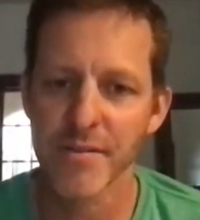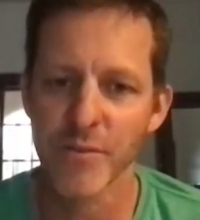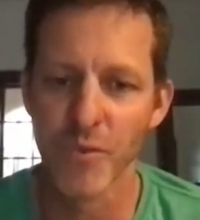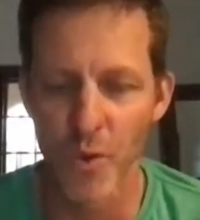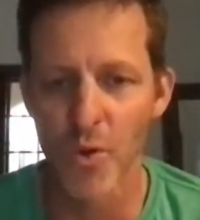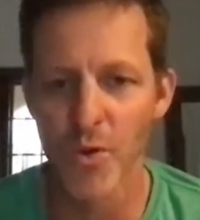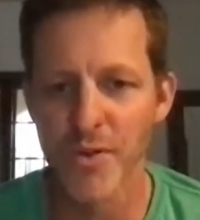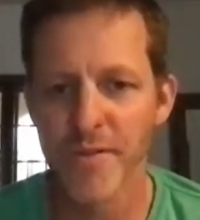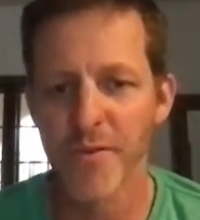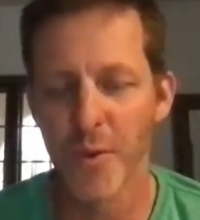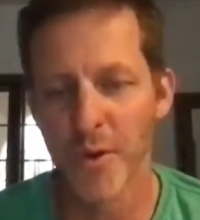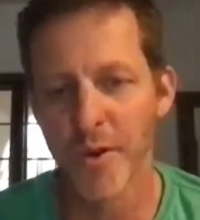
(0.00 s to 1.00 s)
rules
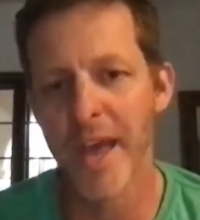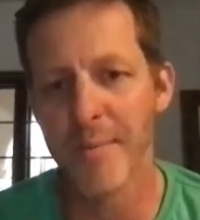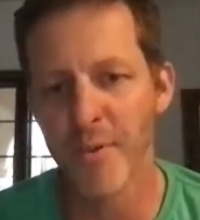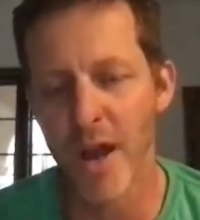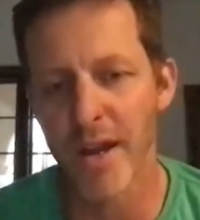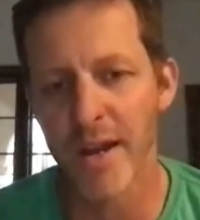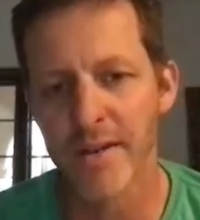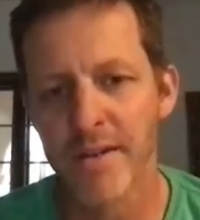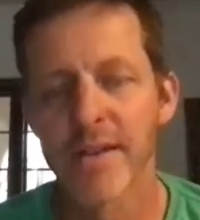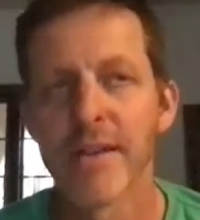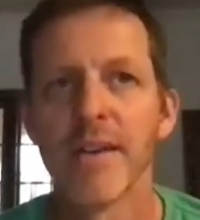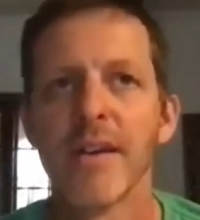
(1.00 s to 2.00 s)
for that product,
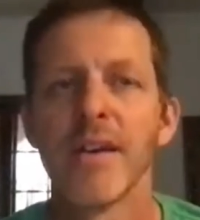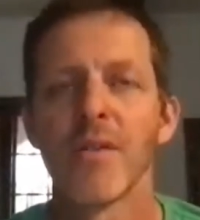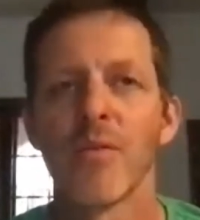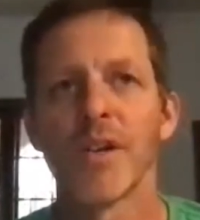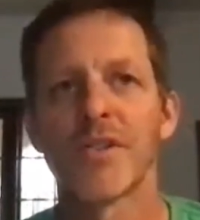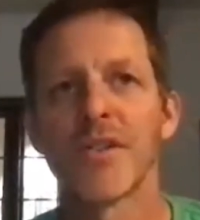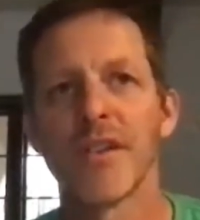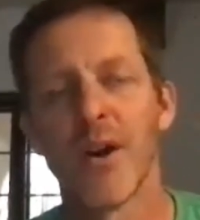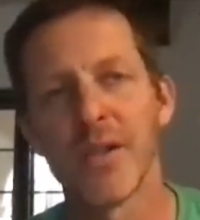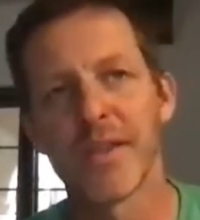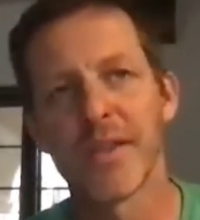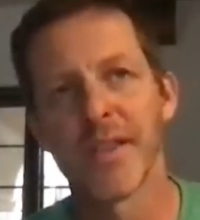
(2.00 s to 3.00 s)
which,
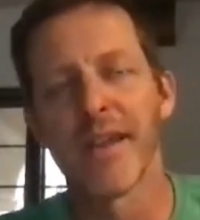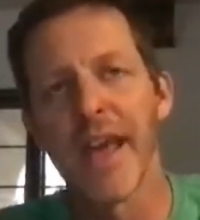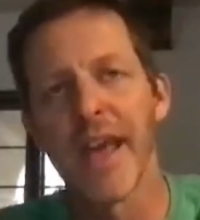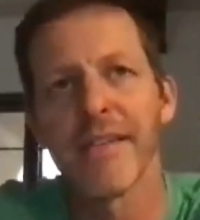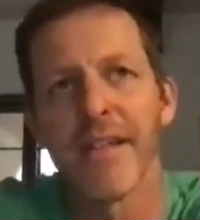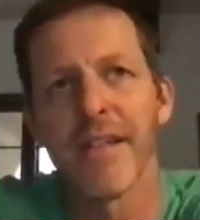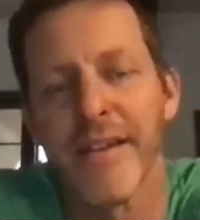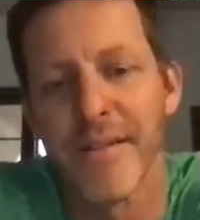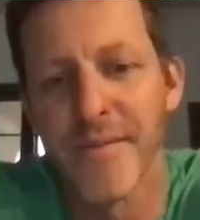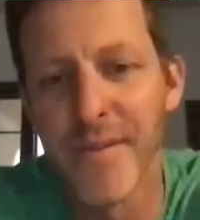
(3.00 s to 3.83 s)
at the end of the day, like